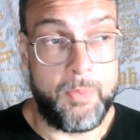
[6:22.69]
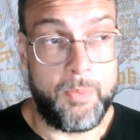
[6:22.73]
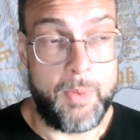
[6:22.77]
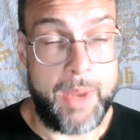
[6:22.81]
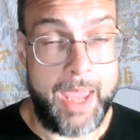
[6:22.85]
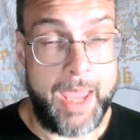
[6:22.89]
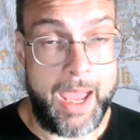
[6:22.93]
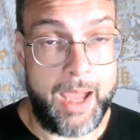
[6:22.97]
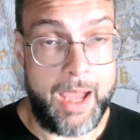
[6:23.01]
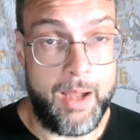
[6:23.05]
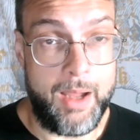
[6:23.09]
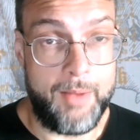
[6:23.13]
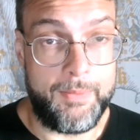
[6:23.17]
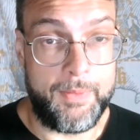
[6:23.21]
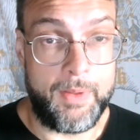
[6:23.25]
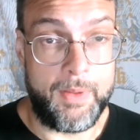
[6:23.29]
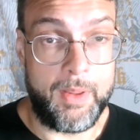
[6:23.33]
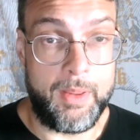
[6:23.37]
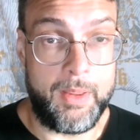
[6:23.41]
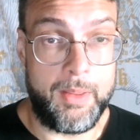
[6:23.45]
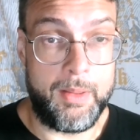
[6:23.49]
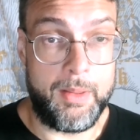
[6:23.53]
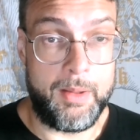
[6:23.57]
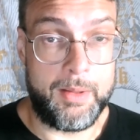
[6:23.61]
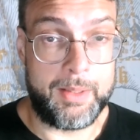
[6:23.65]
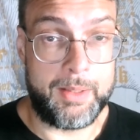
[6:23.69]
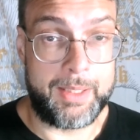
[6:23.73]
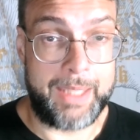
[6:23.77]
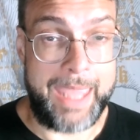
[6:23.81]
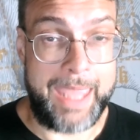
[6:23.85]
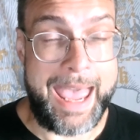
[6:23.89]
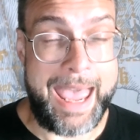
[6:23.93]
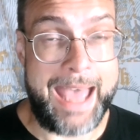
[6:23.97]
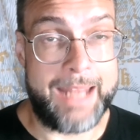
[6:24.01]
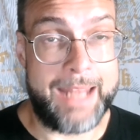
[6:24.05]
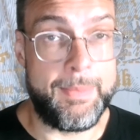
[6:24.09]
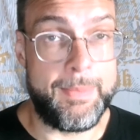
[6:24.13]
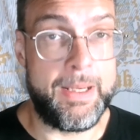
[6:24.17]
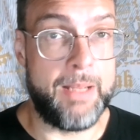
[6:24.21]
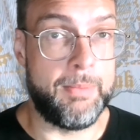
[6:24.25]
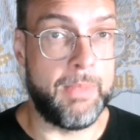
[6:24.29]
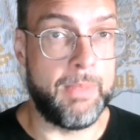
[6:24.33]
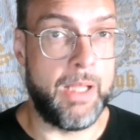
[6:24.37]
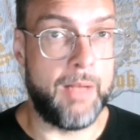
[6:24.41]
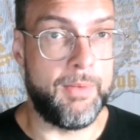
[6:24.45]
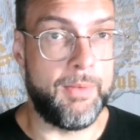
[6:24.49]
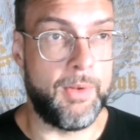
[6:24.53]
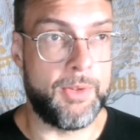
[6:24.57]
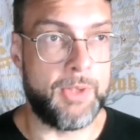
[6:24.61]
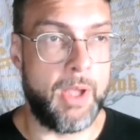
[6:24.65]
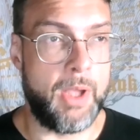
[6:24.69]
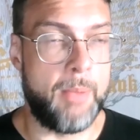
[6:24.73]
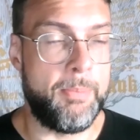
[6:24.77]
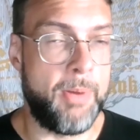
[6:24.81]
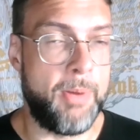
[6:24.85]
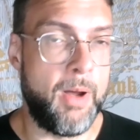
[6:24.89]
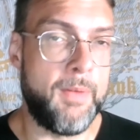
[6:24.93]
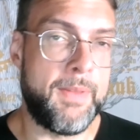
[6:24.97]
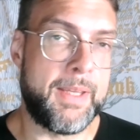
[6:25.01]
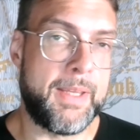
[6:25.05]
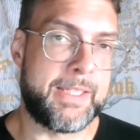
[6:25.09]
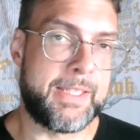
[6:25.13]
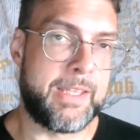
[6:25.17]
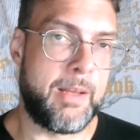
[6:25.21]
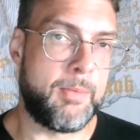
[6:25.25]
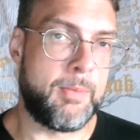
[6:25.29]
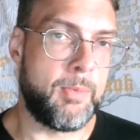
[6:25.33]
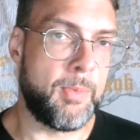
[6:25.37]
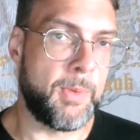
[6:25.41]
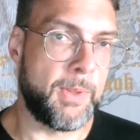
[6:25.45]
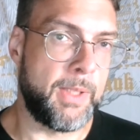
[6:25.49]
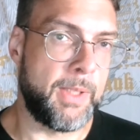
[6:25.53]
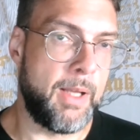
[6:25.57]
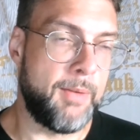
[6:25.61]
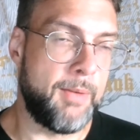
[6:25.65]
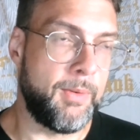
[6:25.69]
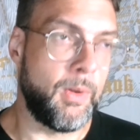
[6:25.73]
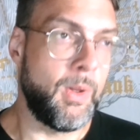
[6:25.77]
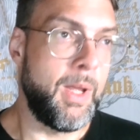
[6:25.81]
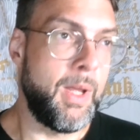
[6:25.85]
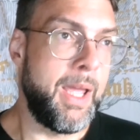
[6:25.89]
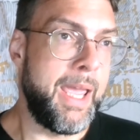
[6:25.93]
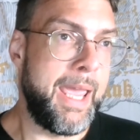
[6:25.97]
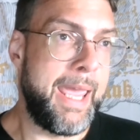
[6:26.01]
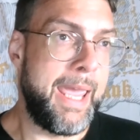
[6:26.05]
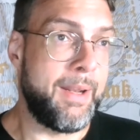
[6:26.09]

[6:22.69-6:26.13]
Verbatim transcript: We have cadmium levels above the acceptable level